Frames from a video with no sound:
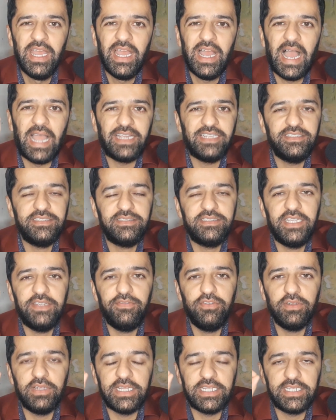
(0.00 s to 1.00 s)
I can just
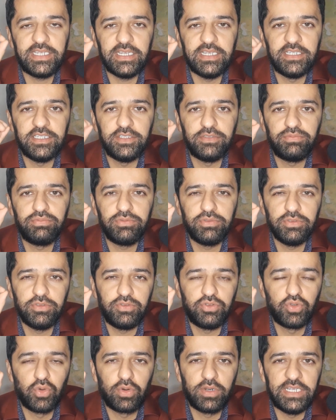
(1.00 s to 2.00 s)
give you like a
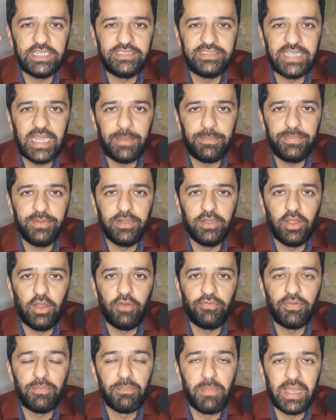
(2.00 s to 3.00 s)
short example
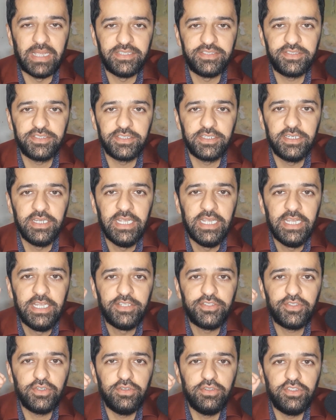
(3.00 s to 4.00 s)
of a Meister.
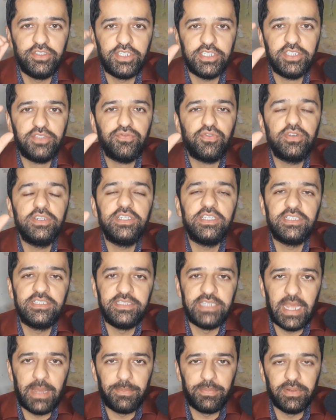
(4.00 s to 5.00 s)
So just for an
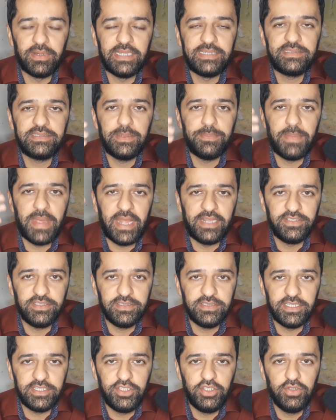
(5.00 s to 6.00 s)
example, let's
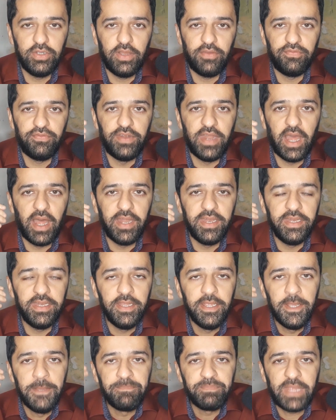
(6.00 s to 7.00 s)
imagine that you have
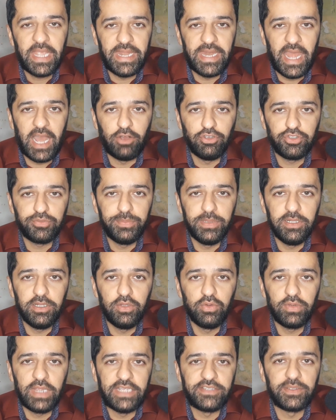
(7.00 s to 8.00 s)
done an
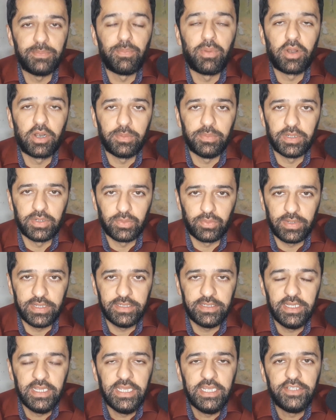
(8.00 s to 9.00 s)
Ausbildung as a barber,
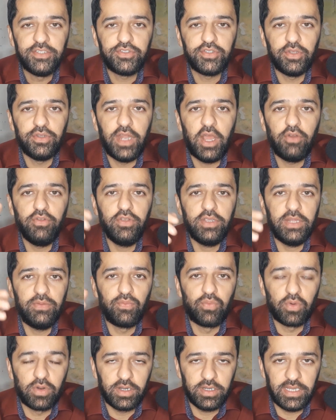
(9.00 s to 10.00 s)
right? So now you
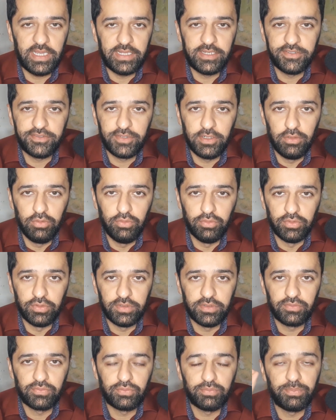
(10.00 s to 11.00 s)
can work at a
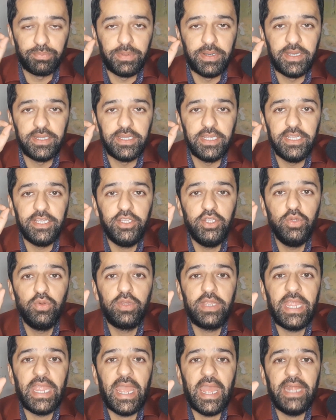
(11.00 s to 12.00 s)
saloon, but you
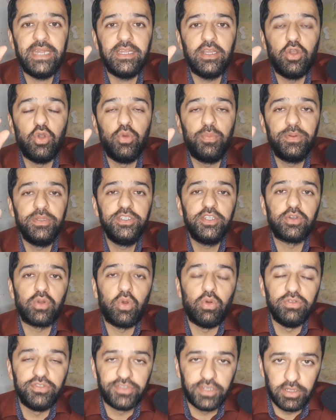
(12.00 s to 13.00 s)
can't open your
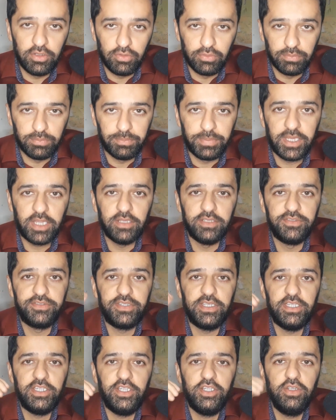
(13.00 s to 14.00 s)
own saloon
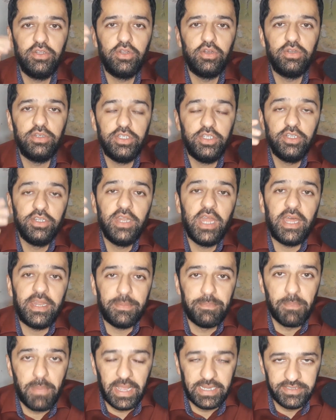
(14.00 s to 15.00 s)
because you're not
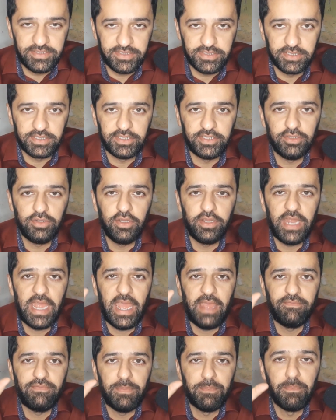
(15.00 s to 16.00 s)
a Meister. You don't
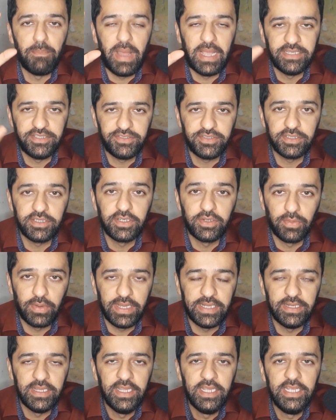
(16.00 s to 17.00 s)
have a Meister
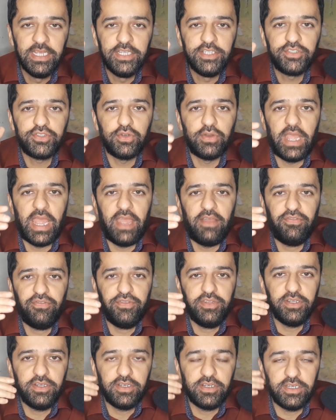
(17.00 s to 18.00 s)
grade. So
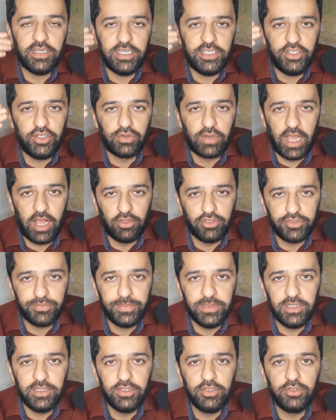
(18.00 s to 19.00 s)
after your
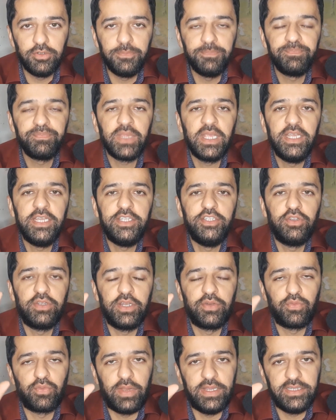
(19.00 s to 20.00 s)
Ausbildung, you
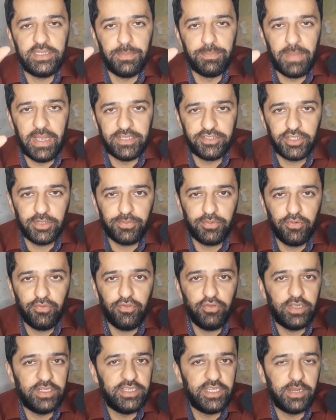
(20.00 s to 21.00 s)
can write the
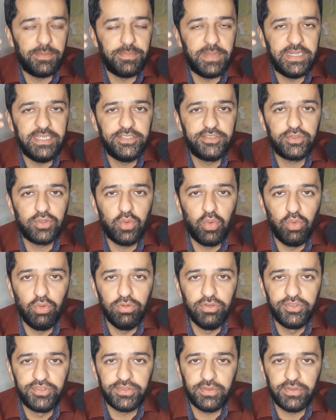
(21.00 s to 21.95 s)
Meisterprüfung, and there are many schools